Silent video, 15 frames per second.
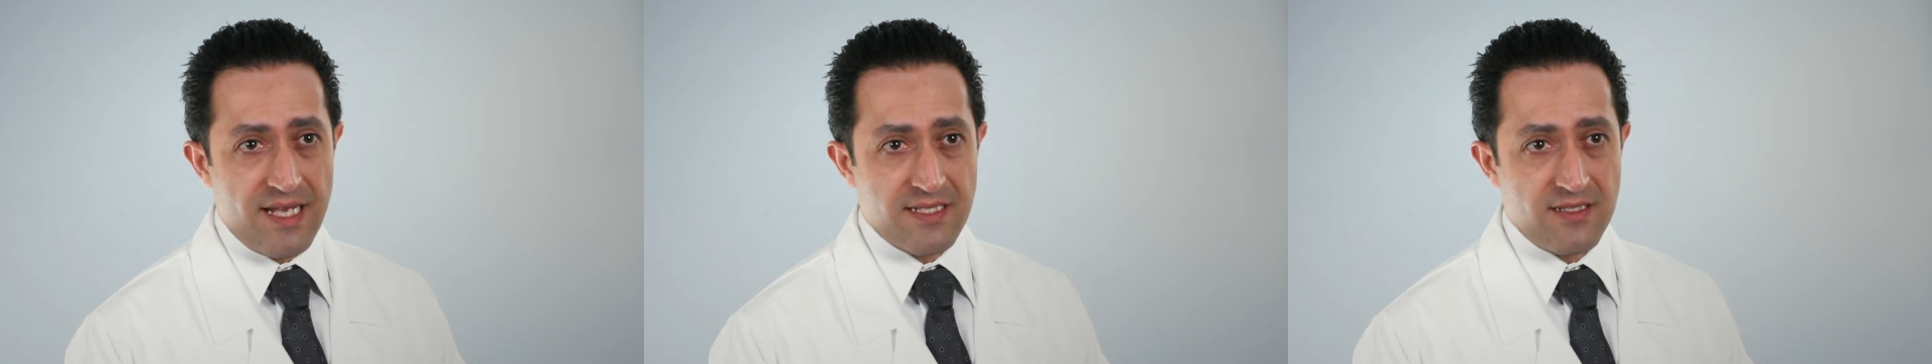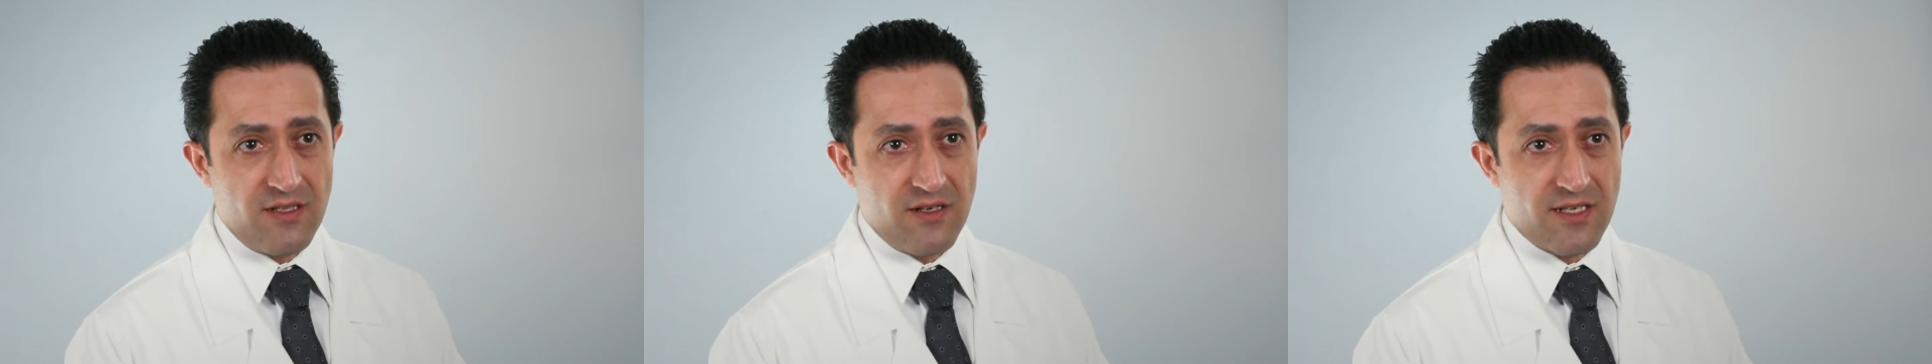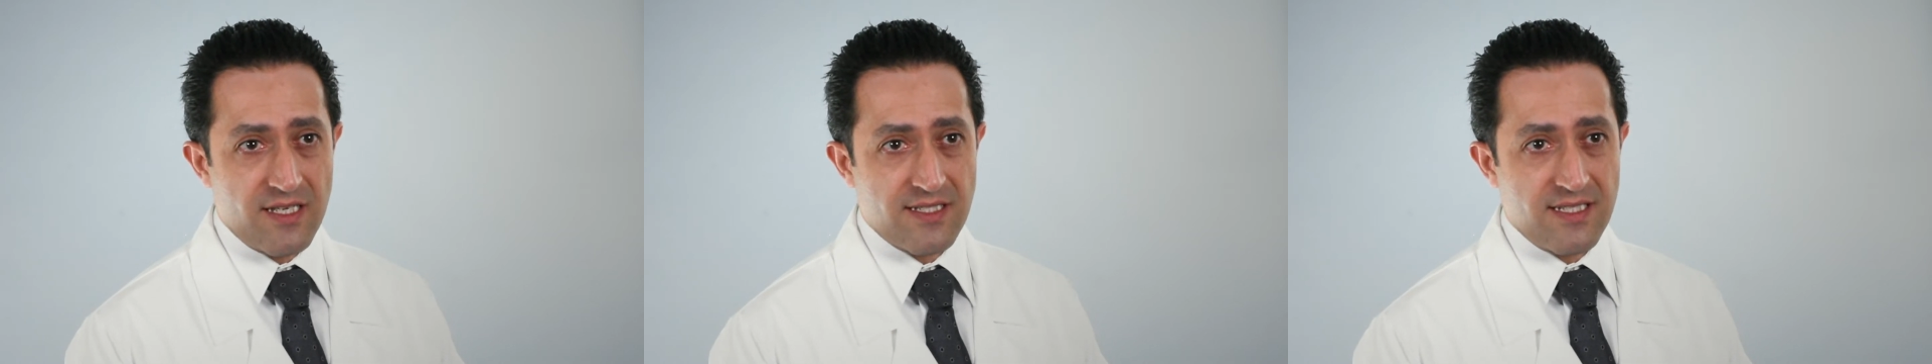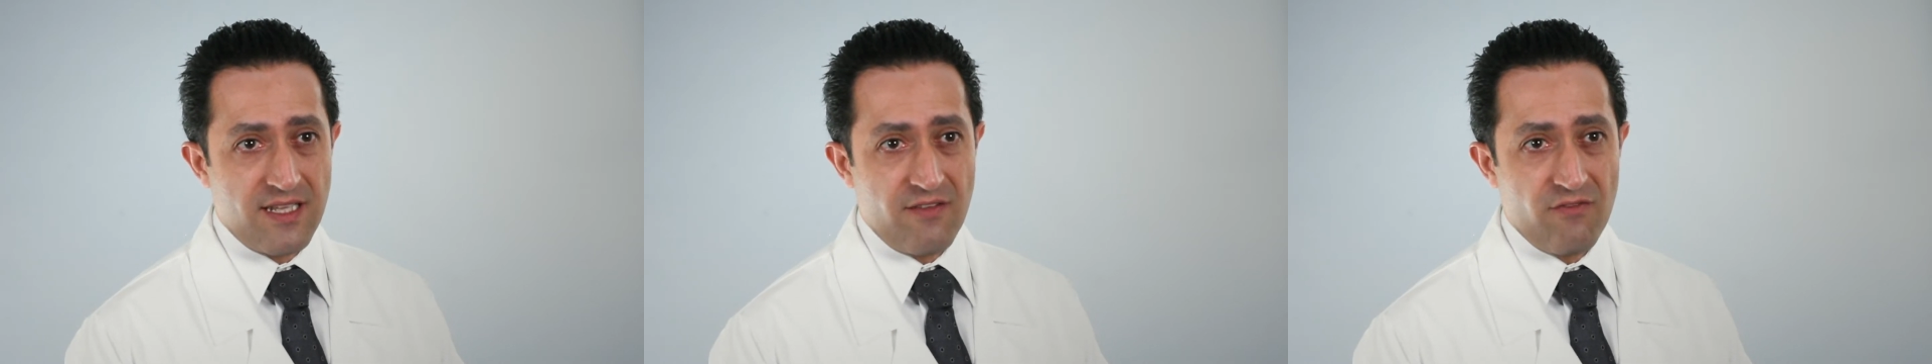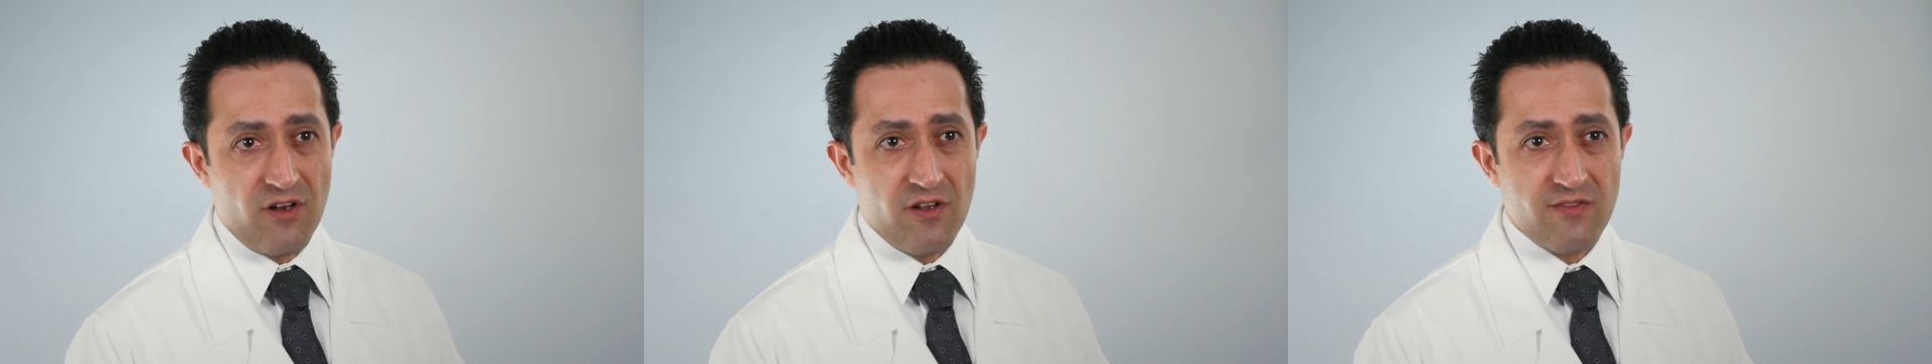as long as it
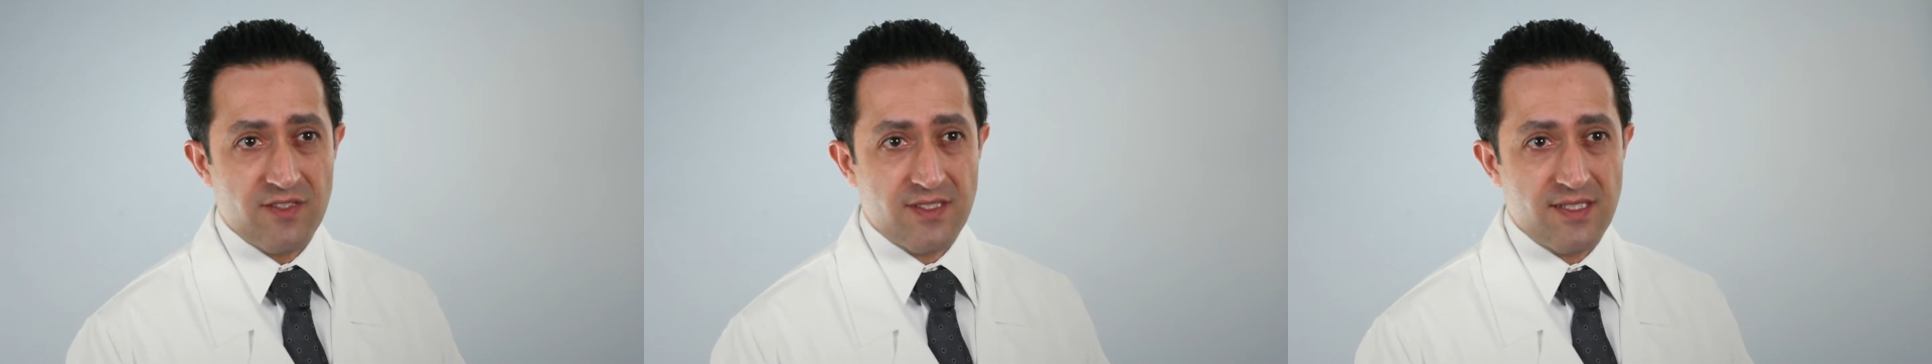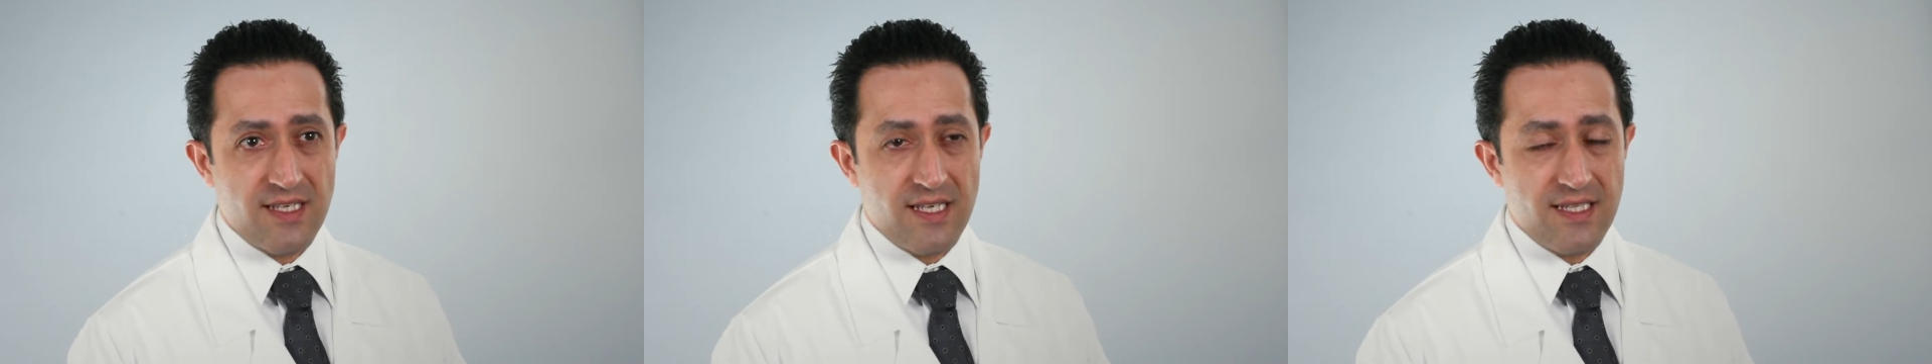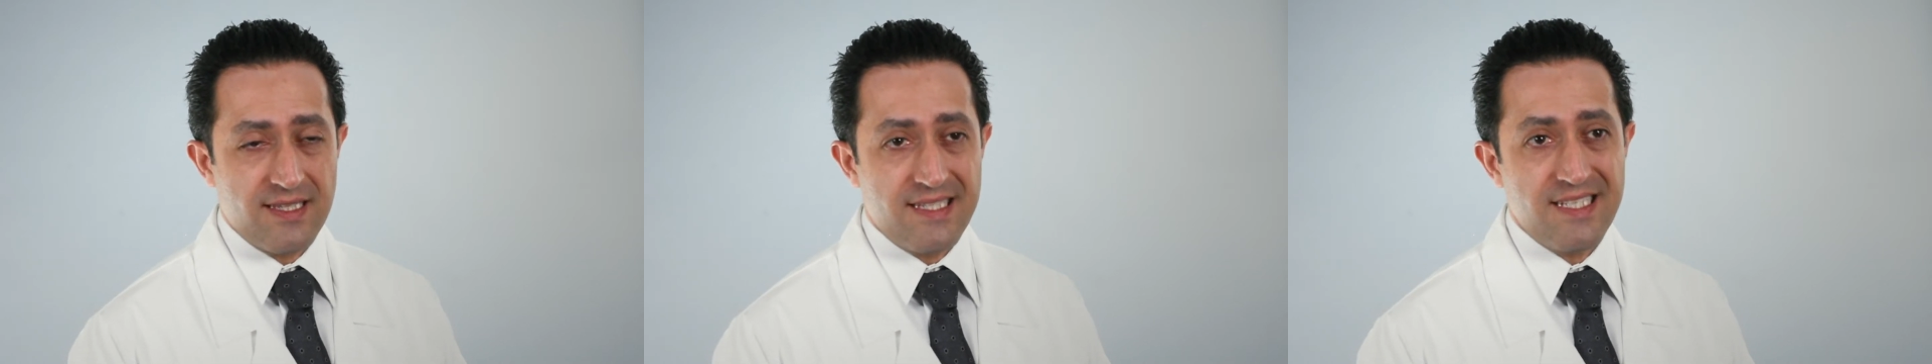involves the